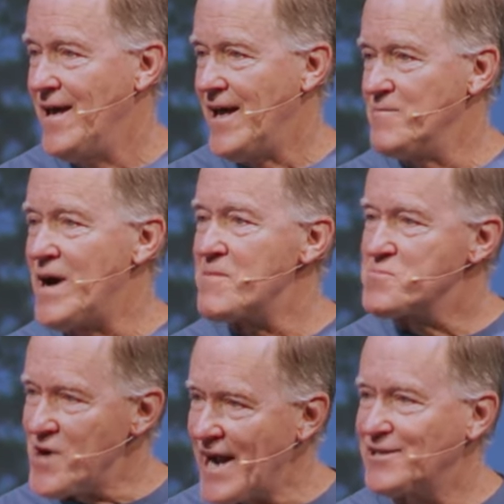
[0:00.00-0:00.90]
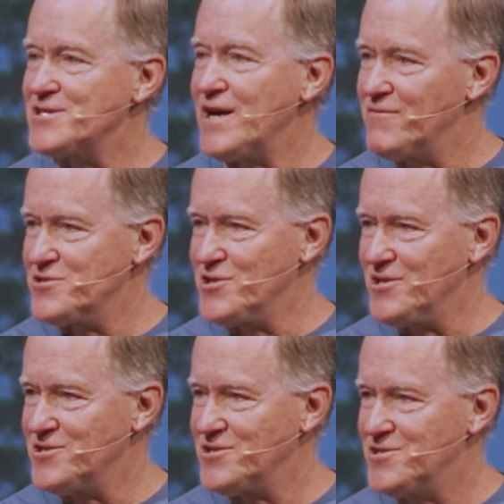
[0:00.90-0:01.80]
And my practice ever
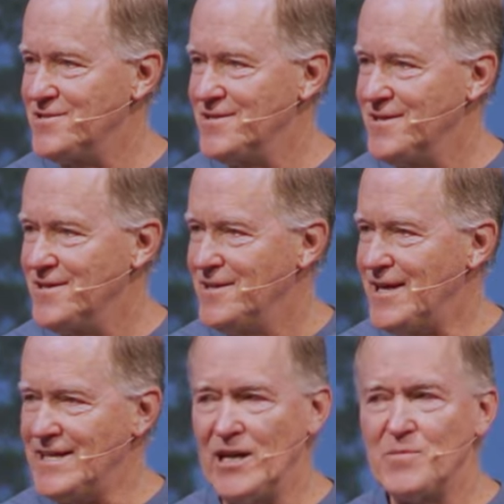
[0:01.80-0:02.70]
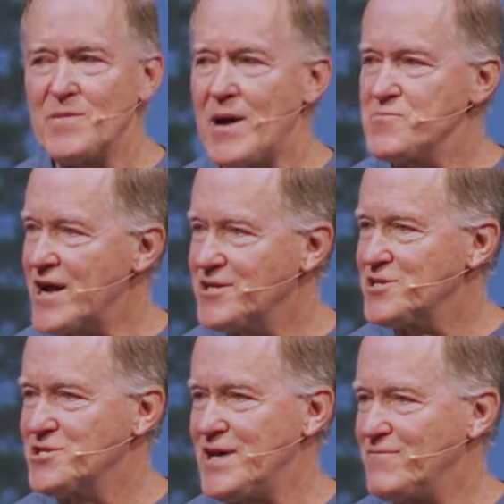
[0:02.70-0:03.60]
since, and it'll be my practice
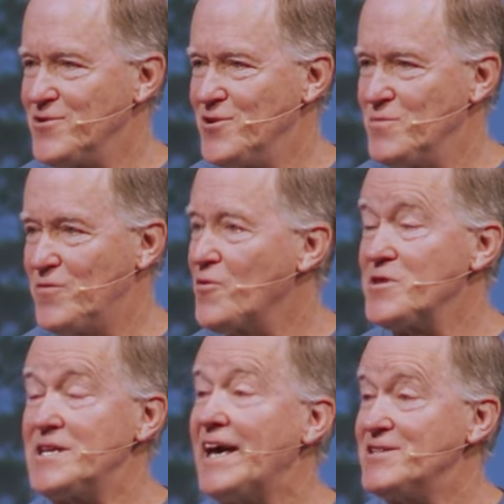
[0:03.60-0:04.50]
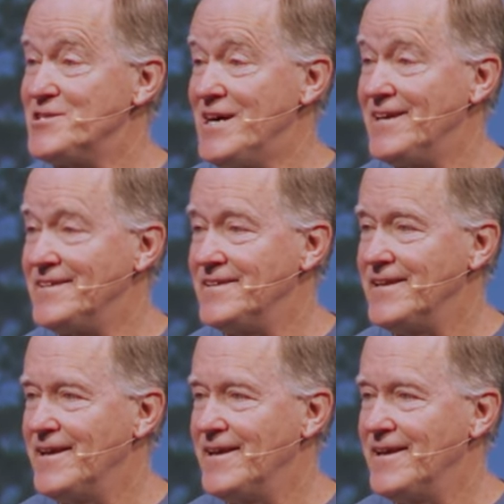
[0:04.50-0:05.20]
this afternoon, before the day's done,